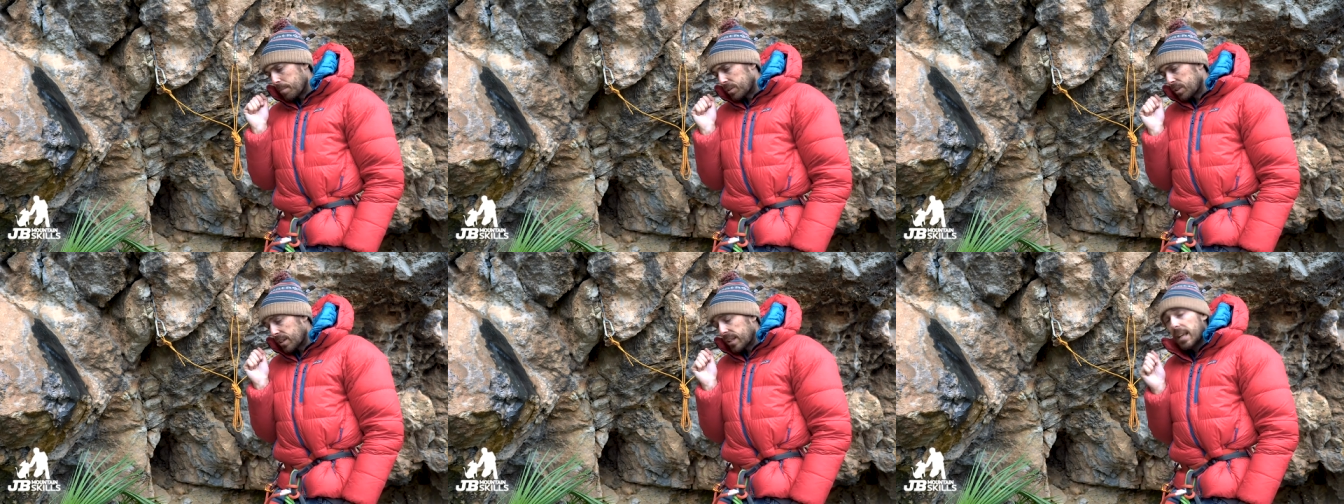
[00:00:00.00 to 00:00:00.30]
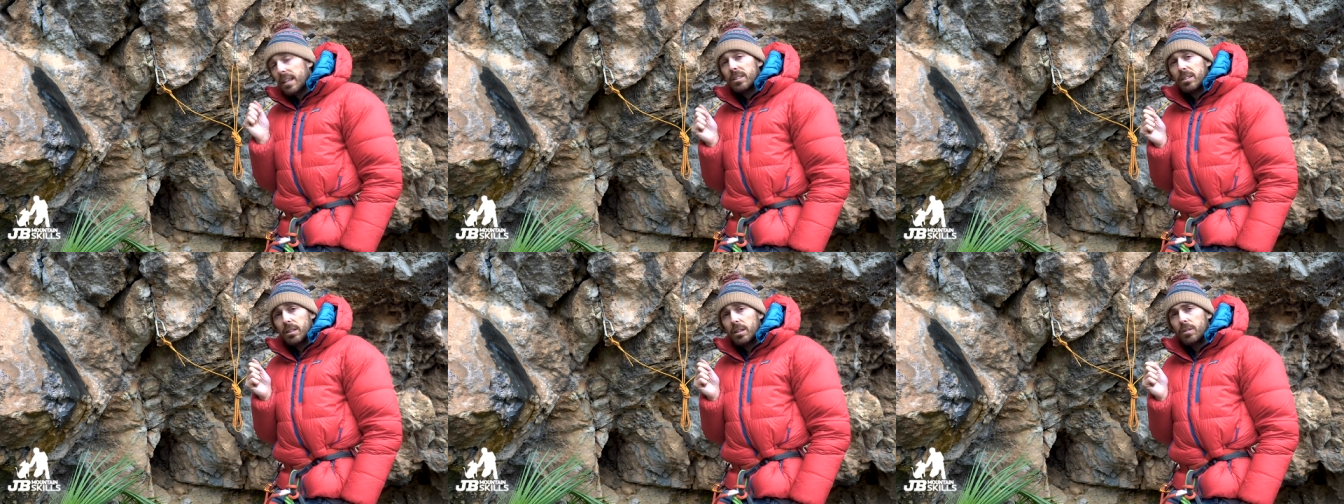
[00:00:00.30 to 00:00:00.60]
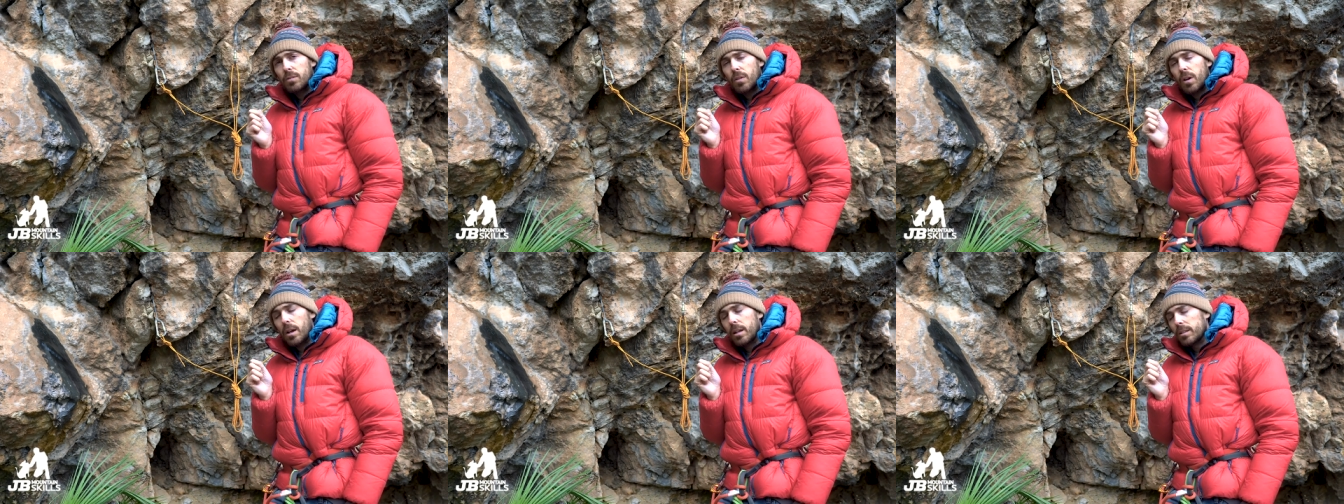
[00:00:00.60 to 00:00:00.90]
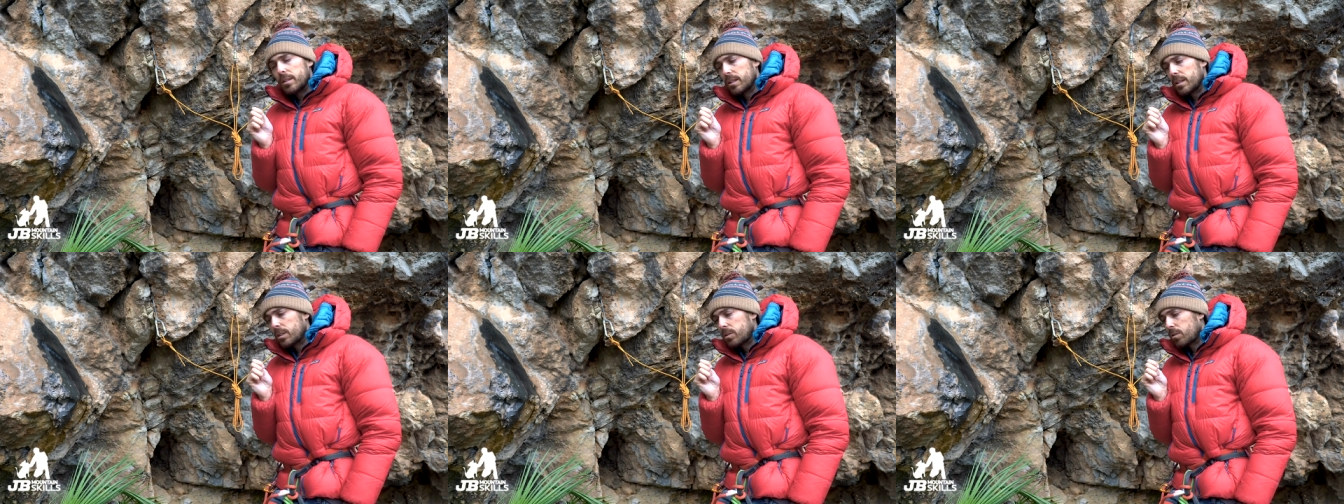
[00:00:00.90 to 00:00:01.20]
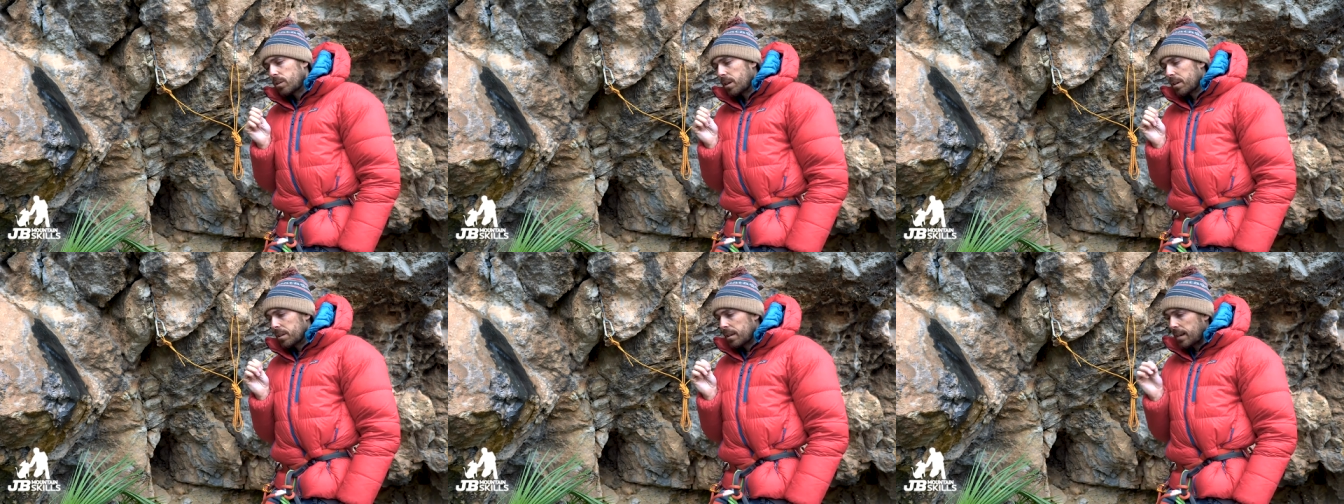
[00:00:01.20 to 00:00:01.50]
So that's an
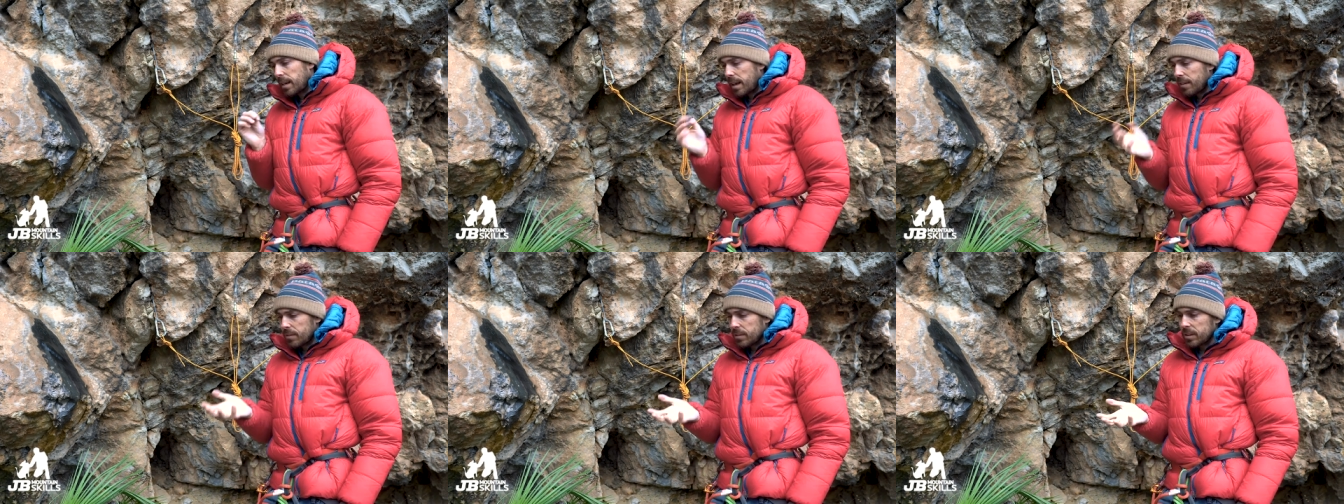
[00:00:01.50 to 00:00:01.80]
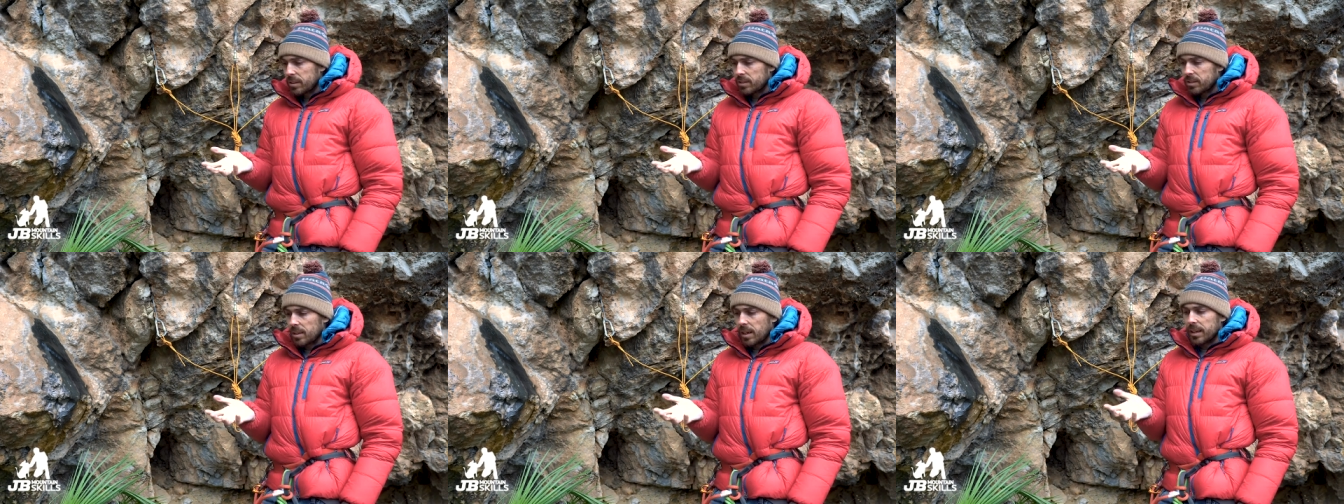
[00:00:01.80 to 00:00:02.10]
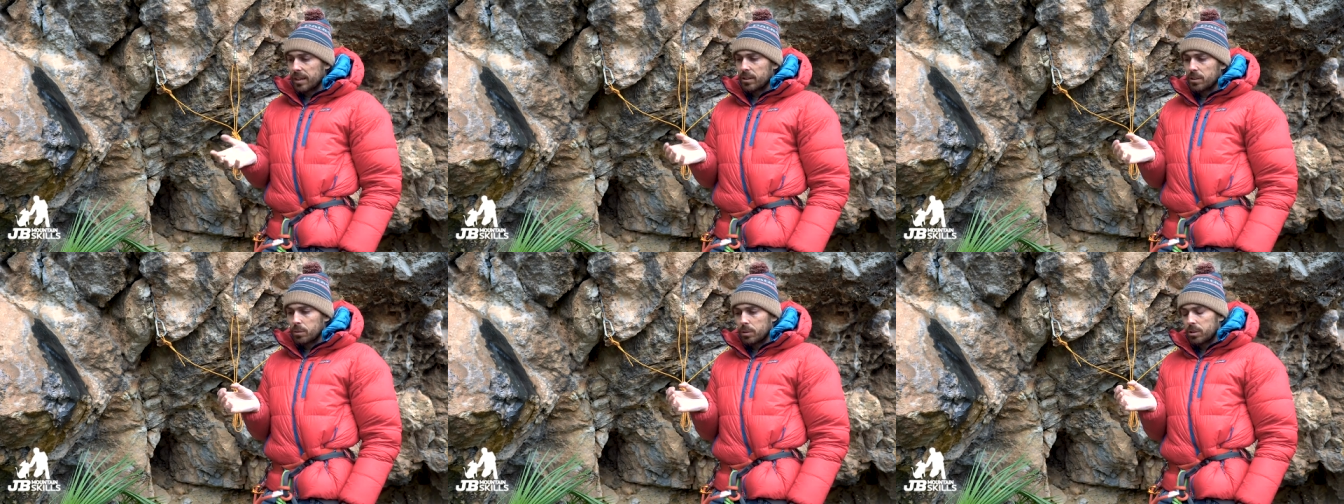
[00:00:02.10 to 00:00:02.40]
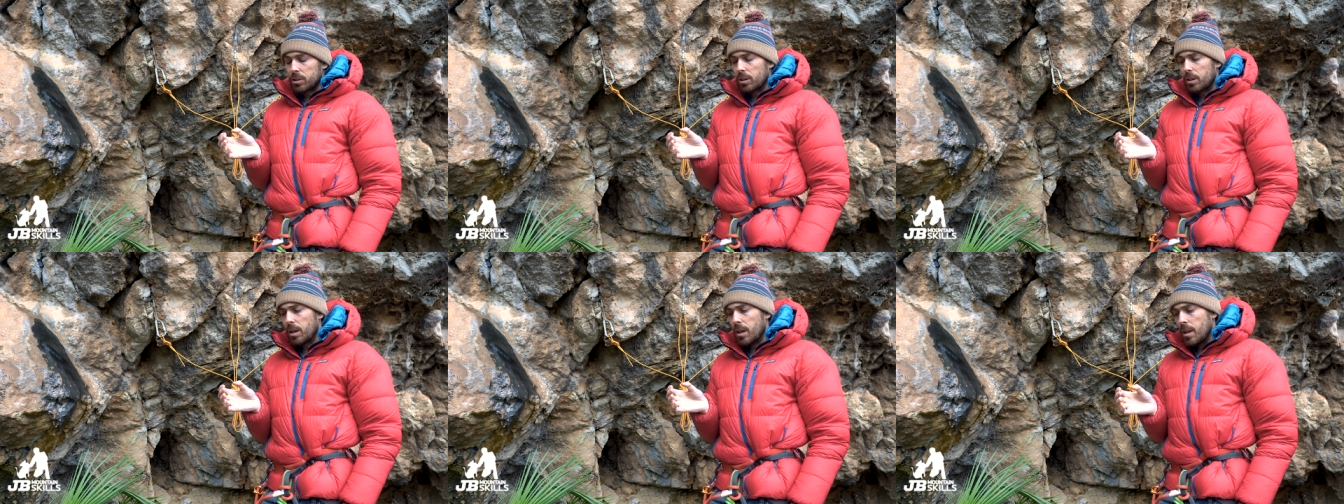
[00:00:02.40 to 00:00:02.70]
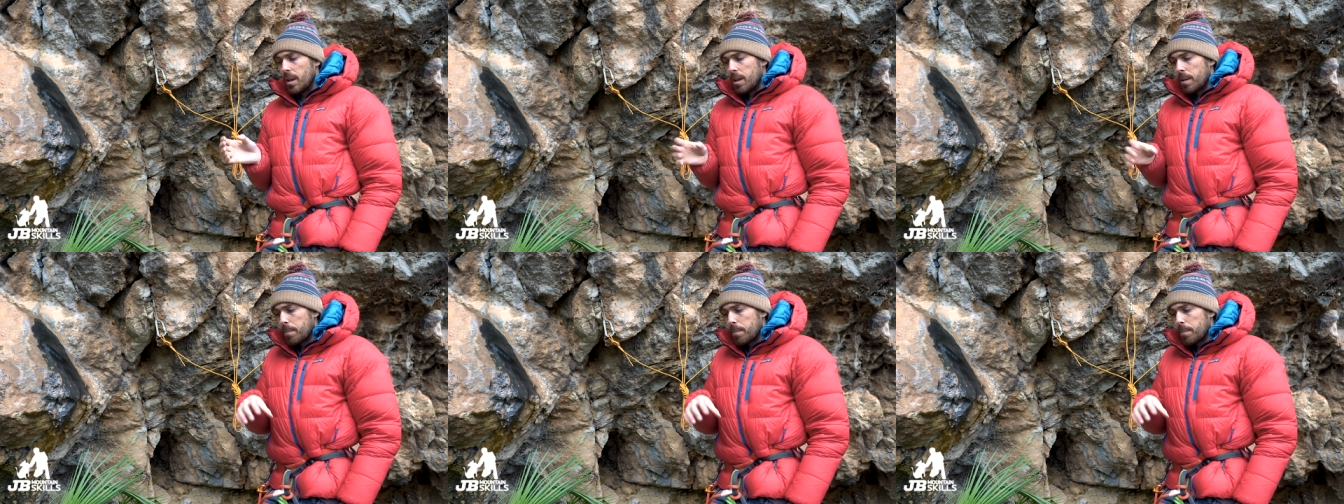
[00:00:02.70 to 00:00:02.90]
advantage rather than having the slings, which are